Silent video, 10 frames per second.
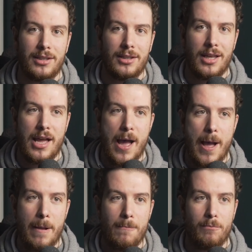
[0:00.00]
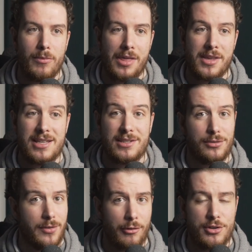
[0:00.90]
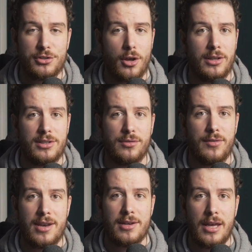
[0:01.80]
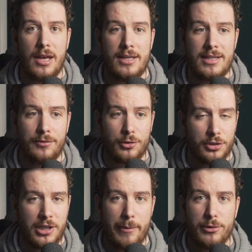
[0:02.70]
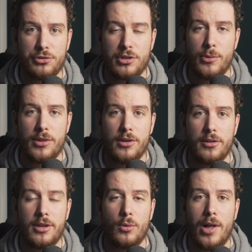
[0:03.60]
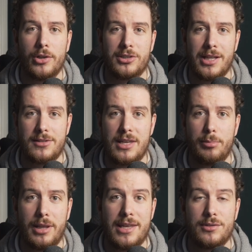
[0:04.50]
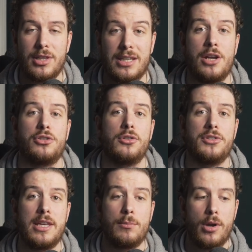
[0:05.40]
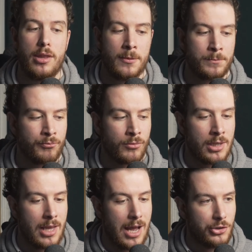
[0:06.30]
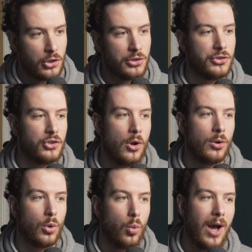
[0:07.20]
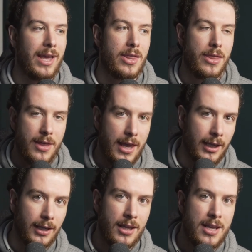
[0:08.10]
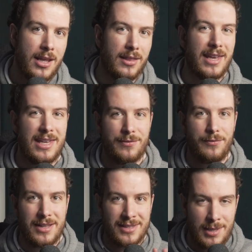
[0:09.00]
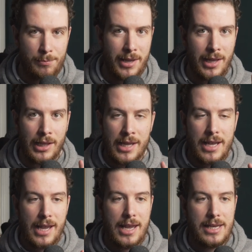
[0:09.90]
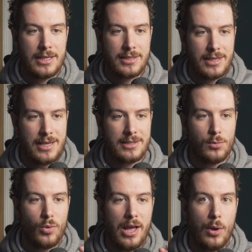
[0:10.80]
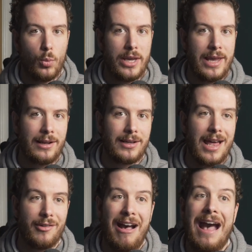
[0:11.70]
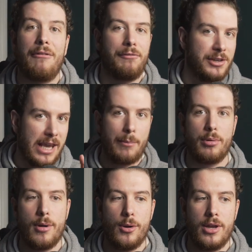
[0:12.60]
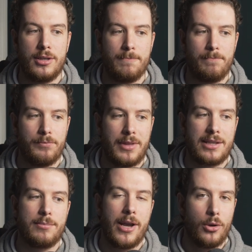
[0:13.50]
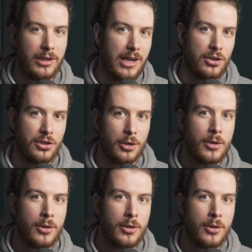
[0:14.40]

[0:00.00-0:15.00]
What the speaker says: I think he's a very solid defender. He'd have good chemistry with the other Welsh lads that he plays for the national team with. I just don't quite think that he fits the bill in a season where we kind of have to get promoted. That's my only issue.